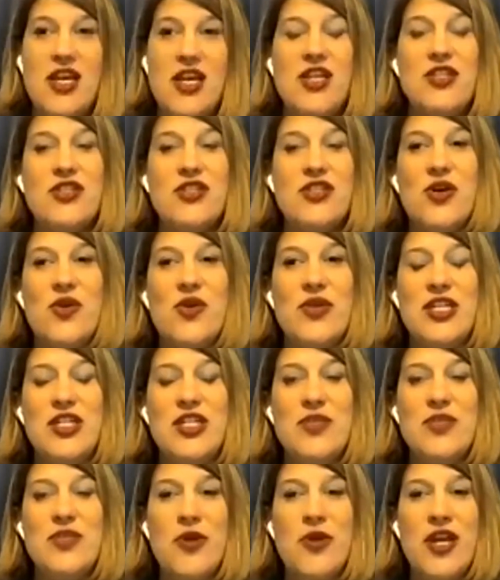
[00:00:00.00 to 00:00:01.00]
So
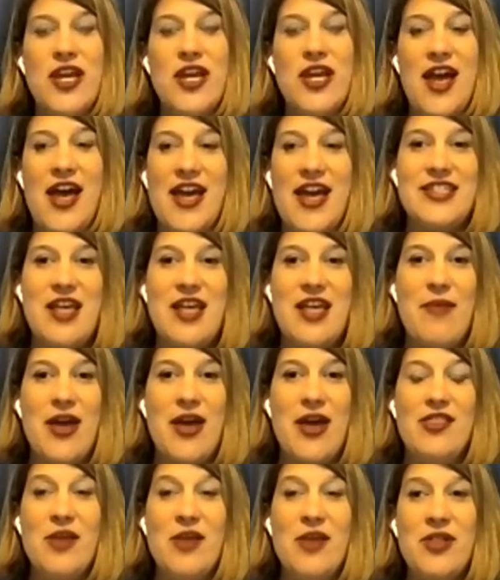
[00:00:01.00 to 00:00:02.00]
each morning I
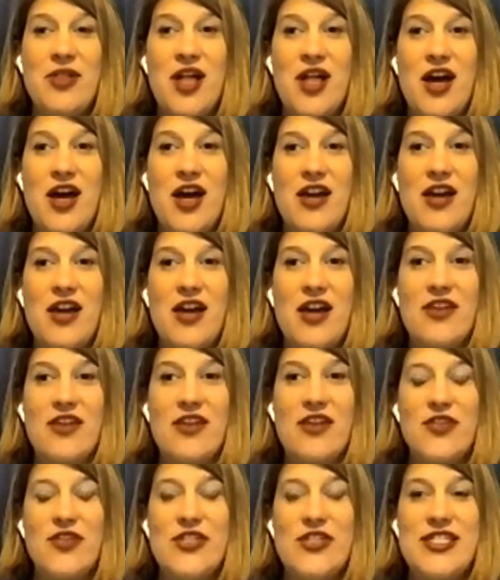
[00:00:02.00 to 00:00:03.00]
set my alarm clock
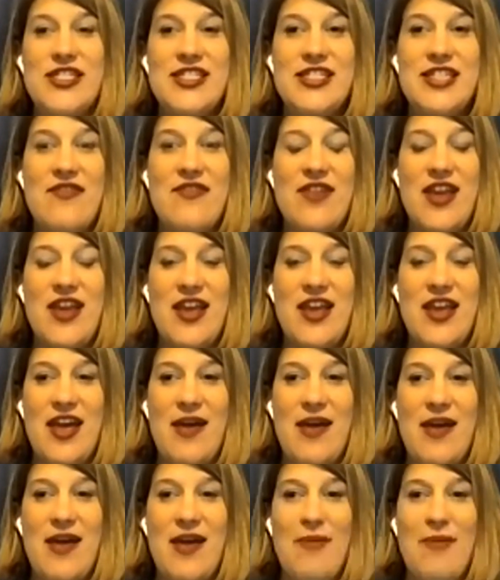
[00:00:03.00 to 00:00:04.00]
for 7
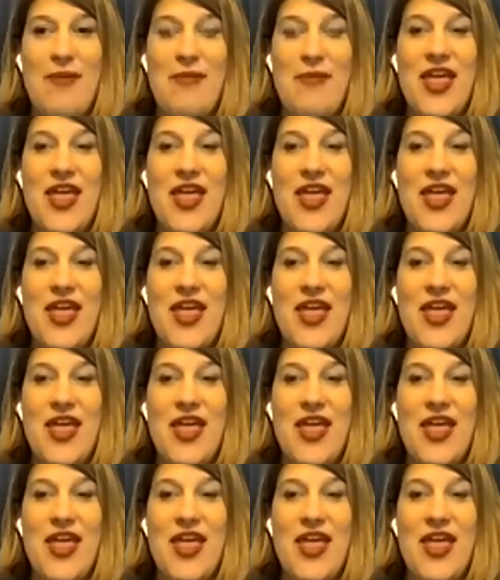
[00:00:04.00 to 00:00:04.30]
a.m.